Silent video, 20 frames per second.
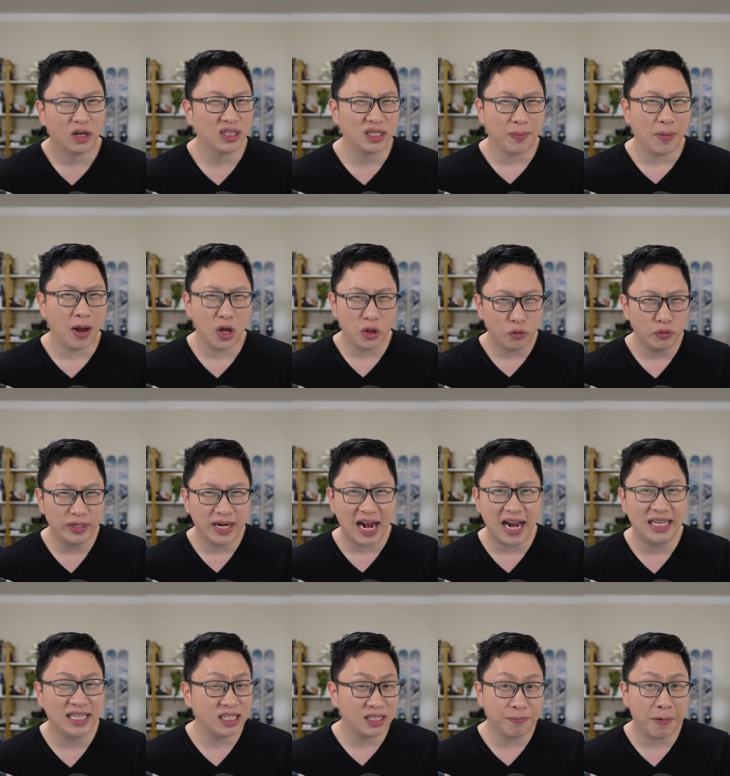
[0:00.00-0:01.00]
On some other
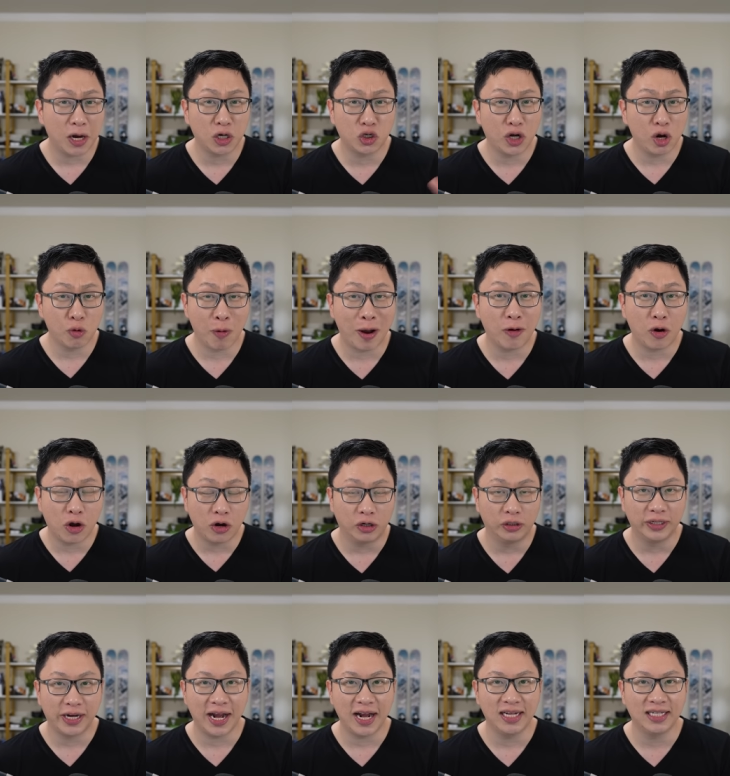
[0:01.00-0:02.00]
days, especially around
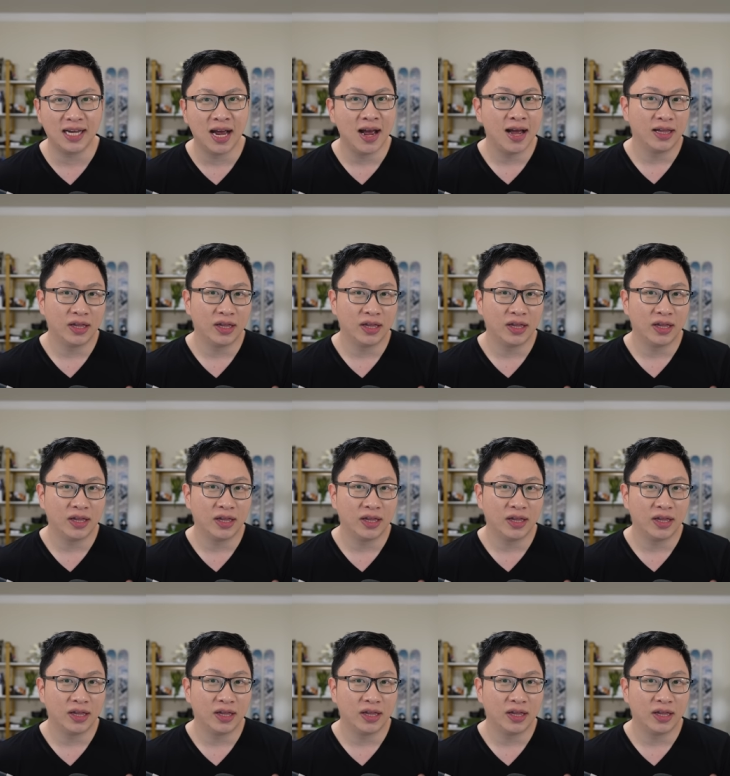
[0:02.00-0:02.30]
holidays,